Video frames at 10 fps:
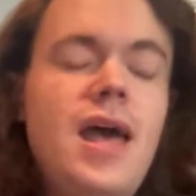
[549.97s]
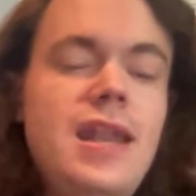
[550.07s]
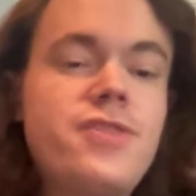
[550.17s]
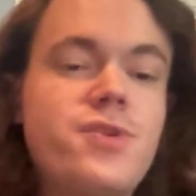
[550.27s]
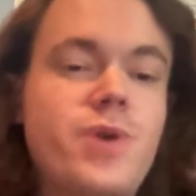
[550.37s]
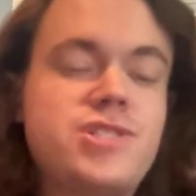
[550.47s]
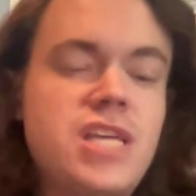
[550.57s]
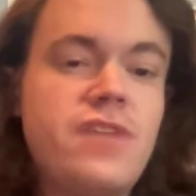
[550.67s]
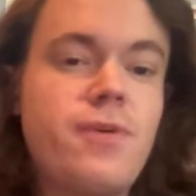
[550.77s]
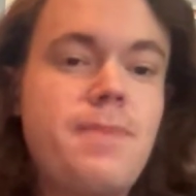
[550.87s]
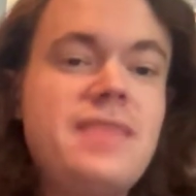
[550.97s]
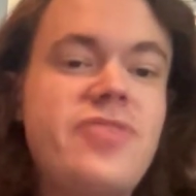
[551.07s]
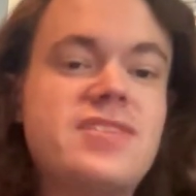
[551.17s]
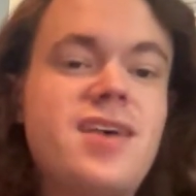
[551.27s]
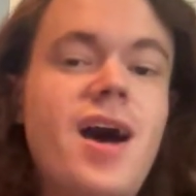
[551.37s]
In other words, she can repeat
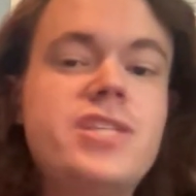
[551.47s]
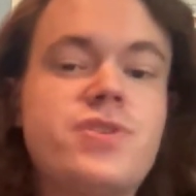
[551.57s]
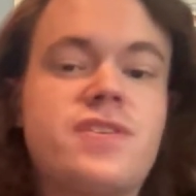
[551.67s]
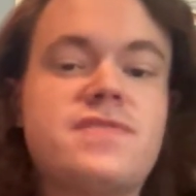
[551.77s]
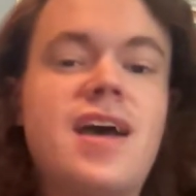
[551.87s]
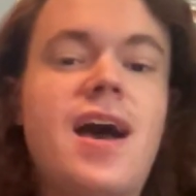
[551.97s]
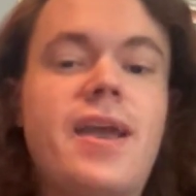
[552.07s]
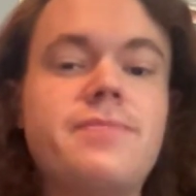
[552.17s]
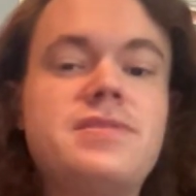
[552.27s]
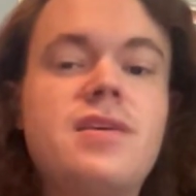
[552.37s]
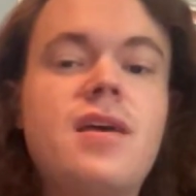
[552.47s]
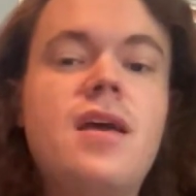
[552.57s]
this hundreds of times,